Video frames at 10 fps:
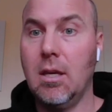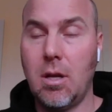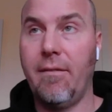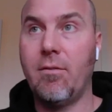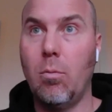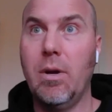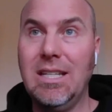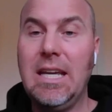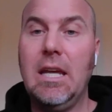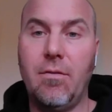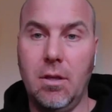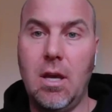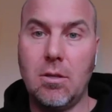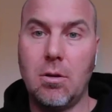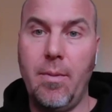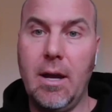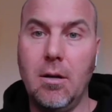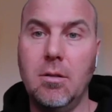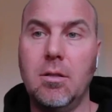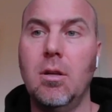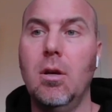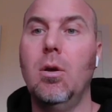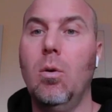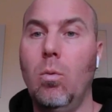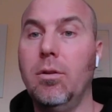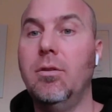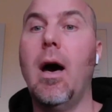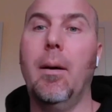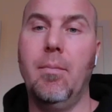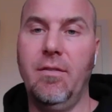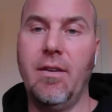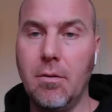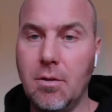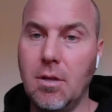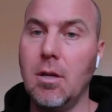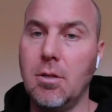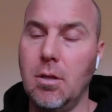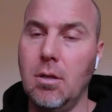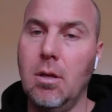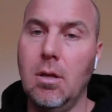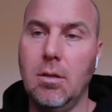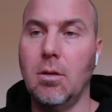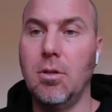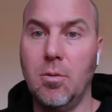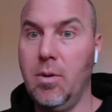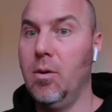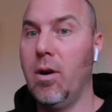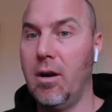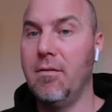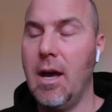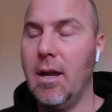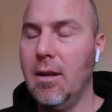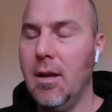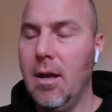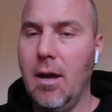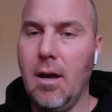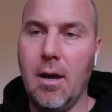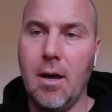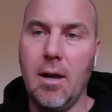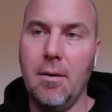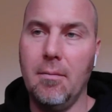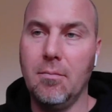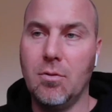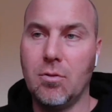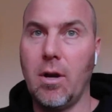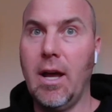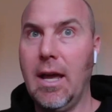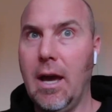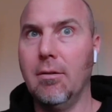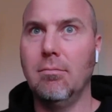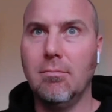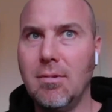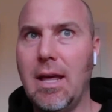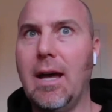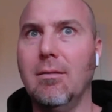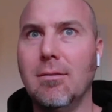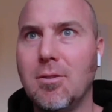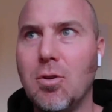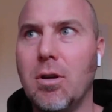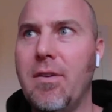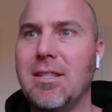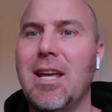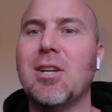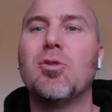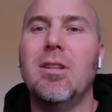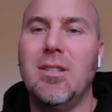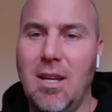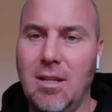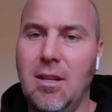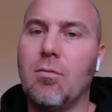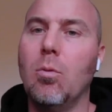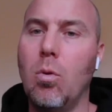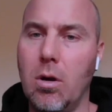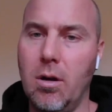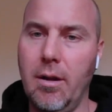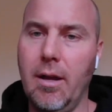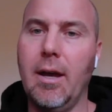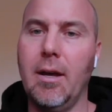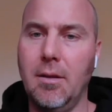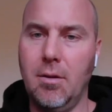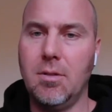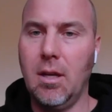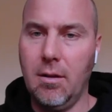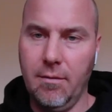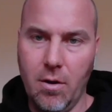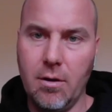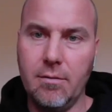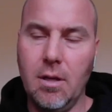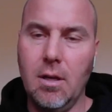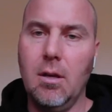after what we need for the Kickstarter backers, will not be Founders Edition. So just be aware of that. Trying out that sort of as an extra incentive reward, to get involved